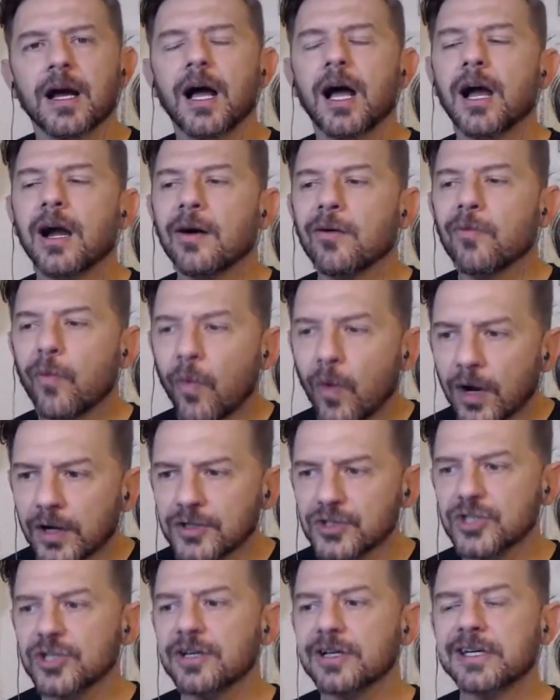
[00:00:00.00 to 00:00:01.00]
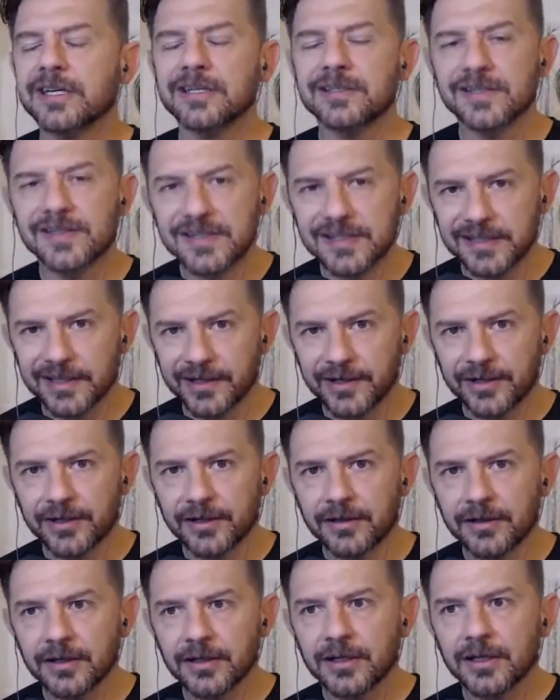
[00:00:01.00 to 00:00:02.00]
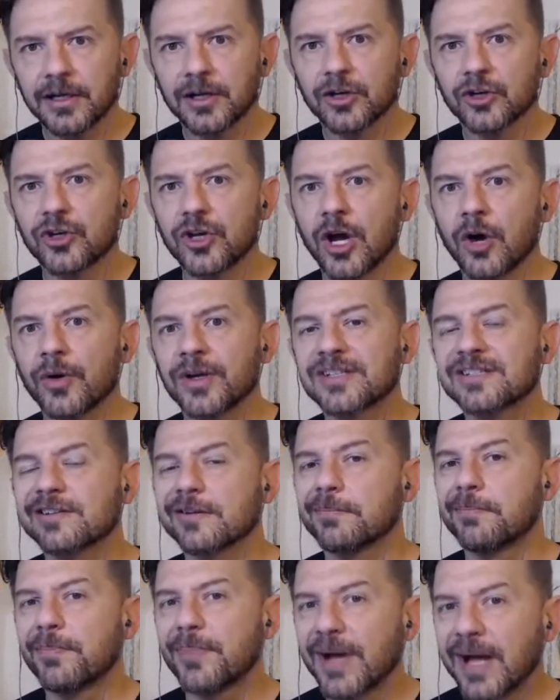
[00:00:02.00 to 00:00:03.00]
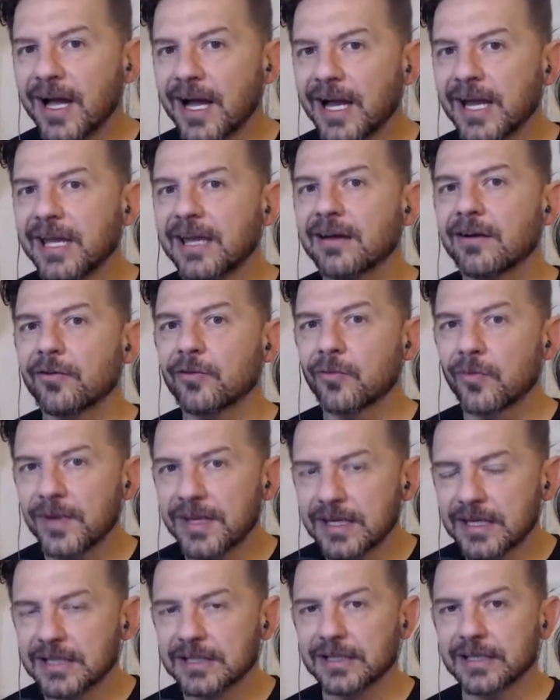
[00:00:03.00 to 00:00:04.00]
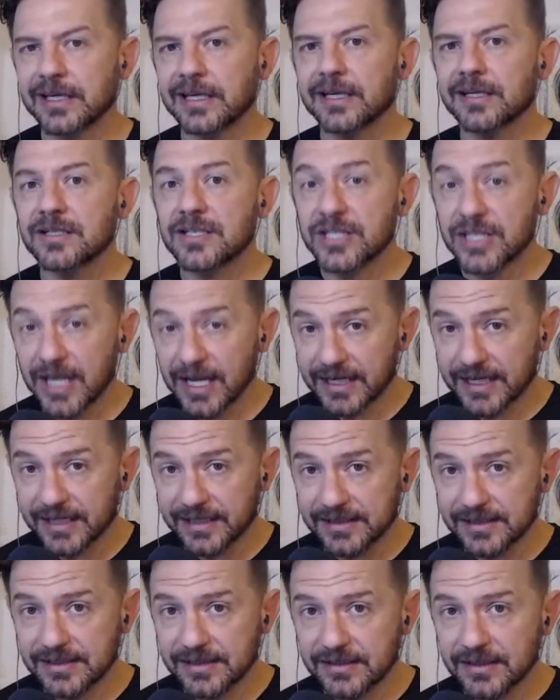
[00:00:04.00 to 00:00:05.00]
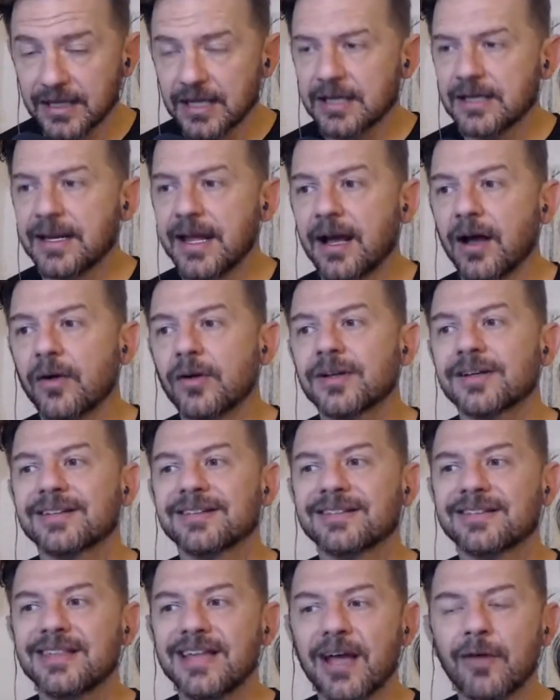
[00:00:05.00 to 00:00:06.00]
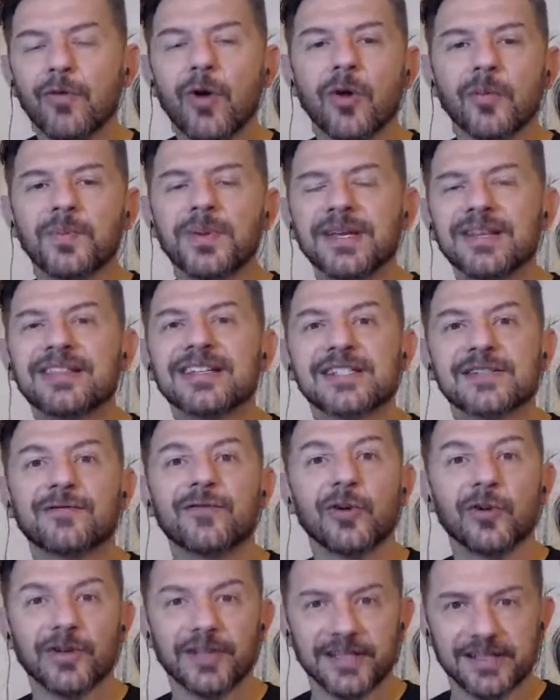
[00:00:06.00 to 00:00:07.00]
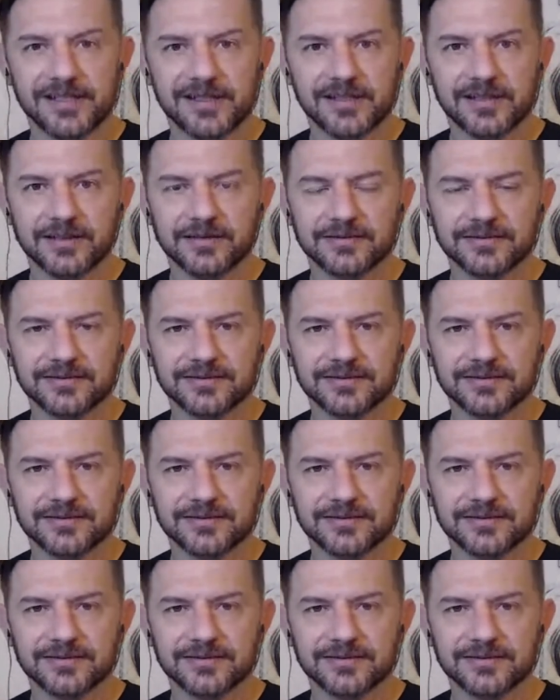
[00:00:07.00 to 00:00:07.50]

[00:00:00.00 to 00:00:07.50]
I want you to consider going to bi-weekly check-ins. Now, they won't be this full list.